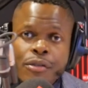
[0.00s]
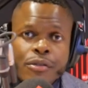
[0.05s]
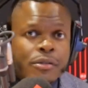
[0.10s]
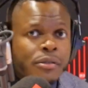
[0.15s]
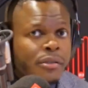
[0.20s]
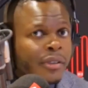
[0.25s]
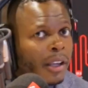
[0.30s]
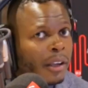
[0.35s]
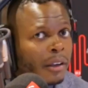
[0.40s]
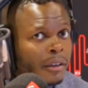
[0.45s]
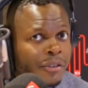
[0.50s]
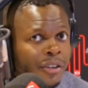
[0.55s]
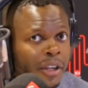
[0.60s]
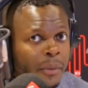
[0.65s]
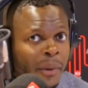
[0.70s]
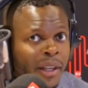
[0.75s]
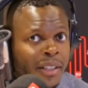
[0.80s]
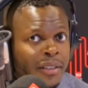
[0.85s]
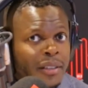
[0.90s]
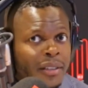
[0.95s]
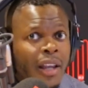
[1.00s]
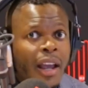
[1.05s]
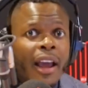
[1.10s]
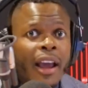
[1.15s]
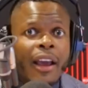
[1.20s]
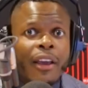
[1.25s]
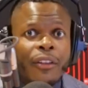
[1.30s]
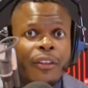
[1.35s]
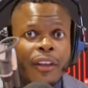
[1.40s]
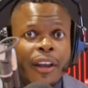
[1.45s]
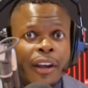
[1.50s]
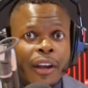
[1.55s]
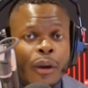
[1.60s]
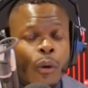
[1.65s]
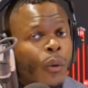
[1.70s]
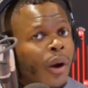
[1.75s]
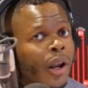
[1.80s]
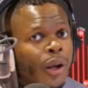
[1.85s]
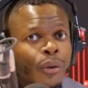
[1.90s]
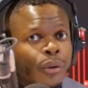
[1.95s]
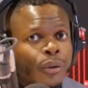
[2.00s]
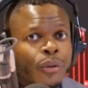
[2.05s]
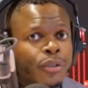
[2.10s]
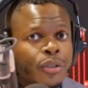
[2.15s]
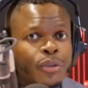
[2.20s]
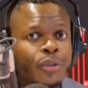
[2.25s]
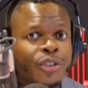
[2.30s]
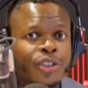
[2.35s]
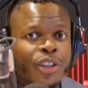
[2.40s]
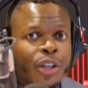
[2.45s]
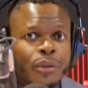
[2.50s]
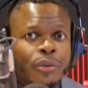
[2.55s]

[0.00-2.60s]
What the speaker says: You. Take your treatment, and then ungalogo to